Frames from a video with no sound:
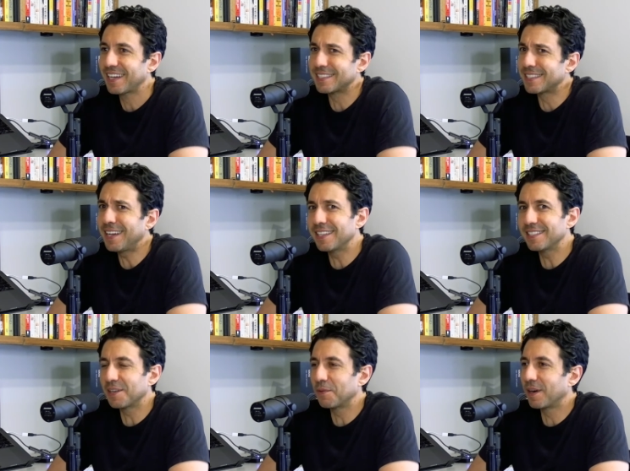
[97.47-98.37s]
Because it's not
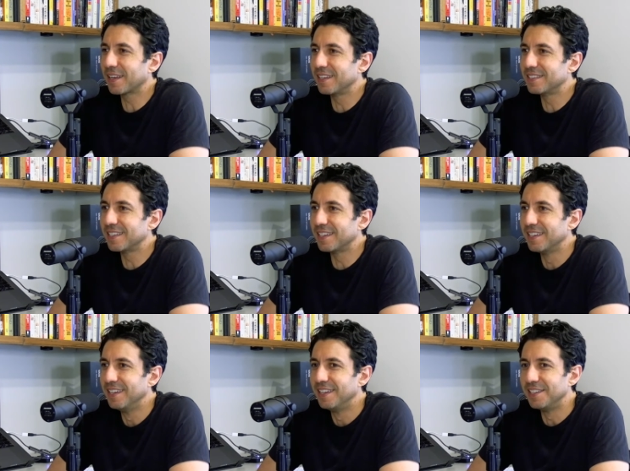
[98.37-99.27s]
easy to walk into
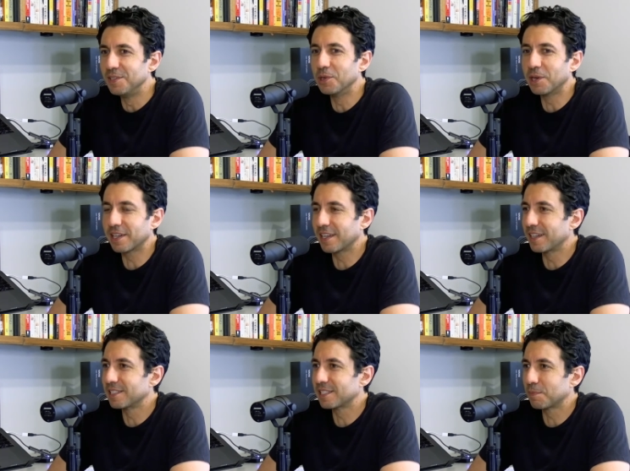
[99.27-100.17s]
New York and
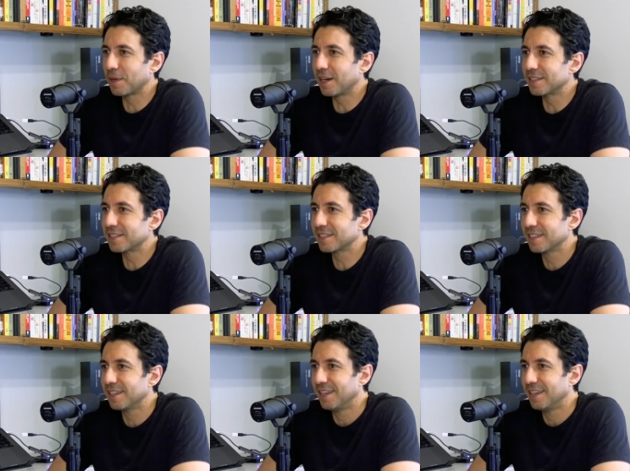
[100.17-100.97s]
get spots.